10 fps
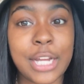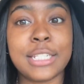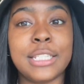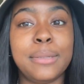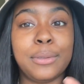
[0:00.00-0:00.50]

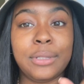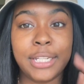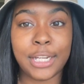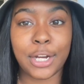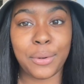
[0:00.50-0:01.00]
that about
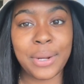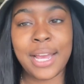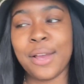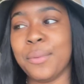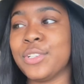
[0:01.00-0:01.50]
Leo,
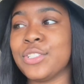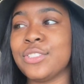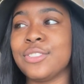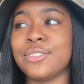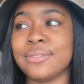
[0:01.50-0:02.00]
which
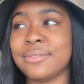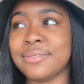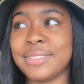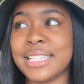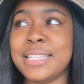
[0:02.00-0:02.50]
is,
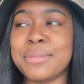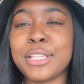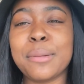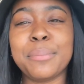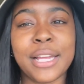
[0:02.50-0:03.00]
it seems like
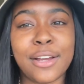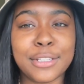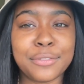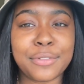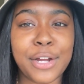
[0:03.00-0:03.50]
I'm picking on
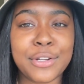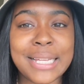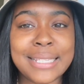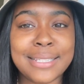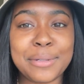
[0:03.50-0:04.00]
the fire
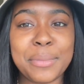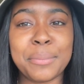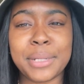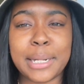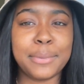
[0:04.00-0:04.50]
signs a little bit,
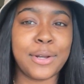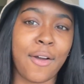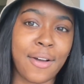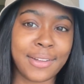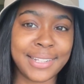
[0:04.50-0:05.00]
but I'm
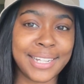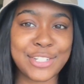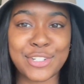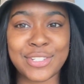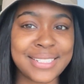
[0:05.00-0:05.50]
not. Like,
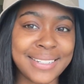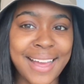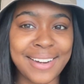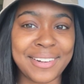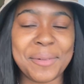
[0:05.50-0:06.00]
it's just,
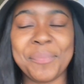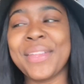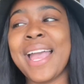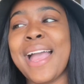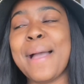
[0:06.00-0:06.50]
I don't know.
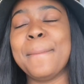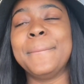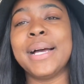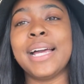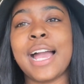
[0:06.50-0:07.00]

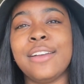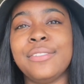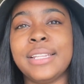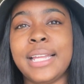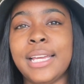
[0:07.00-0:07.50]
But I
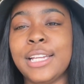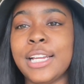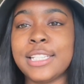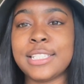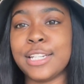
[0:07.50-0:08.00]
feel like
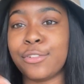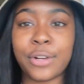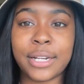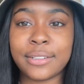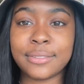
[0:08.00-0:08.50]
it's
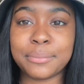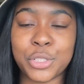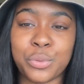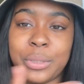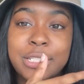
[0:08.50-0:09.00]
different
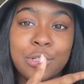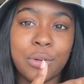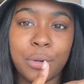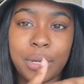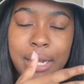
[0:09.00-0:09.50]
between
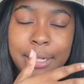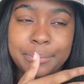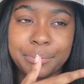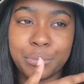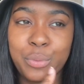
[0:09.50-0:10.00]

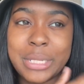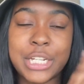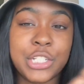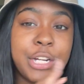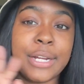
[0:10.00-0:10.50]

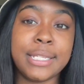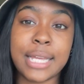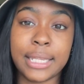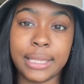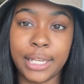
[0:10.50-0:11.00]
Sagittarius
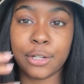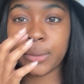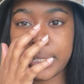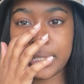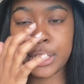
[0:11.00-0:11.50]
and Leo, the
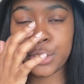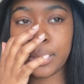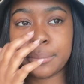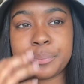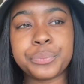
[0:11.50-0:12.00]
they do
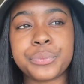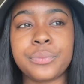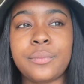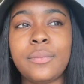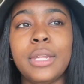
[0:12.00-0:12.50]
it.
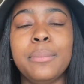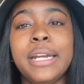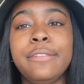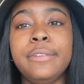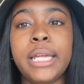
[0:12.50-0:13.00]
But
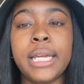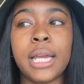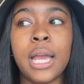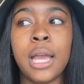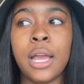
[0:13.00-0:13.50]
I feel like
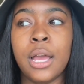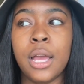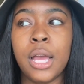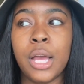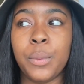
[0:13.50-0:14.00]

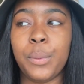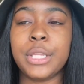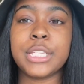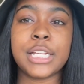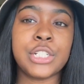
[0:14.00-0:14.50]

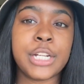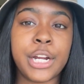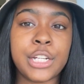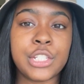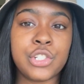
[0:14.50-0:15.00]
with
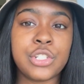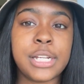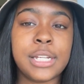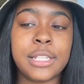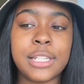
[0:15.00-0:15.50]
Sagittarius, they just
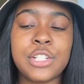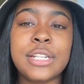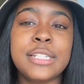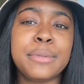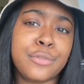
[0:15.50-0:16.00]
like
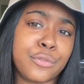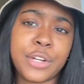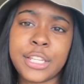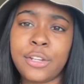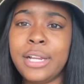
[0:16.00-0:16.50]
to be
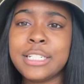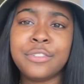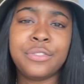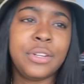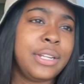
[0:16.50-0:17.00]
free. They don't like to
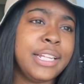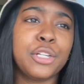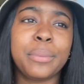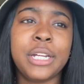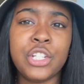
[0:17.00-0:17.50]
feel like
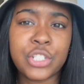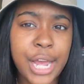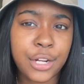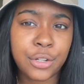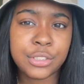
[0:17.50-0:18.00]
they're being
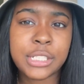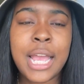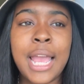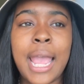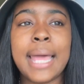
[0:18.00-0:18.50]
shackled.
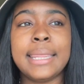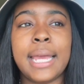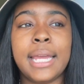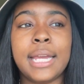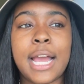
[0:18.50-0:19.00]
And
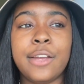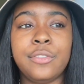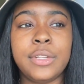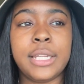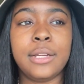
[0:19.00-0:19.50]
like, I
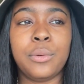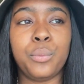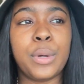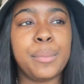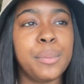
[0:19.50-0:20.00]
feel like
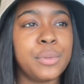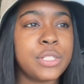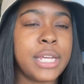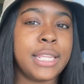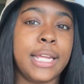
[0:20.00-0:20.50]
when people
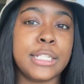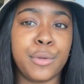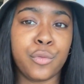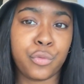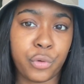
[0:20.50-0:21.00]
say they like to
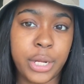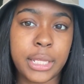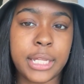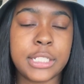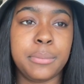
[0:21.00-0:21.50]
be free,
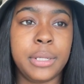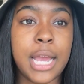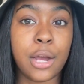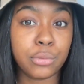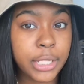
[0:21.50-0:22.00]
they like to be
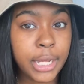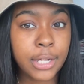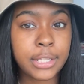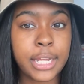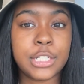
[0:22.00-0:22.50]
out
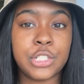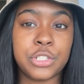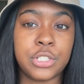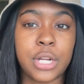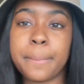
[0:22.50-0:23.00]
there, they like to
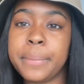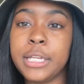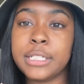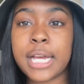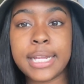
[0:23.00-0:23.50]
just not
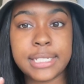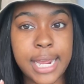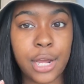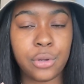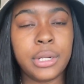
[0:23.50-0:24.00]
be tied
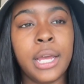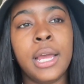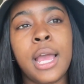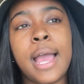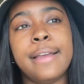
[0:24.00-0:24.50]
down,
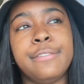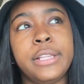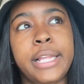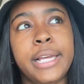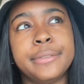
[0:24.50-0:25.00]
I
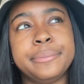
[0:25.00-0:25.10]
feel like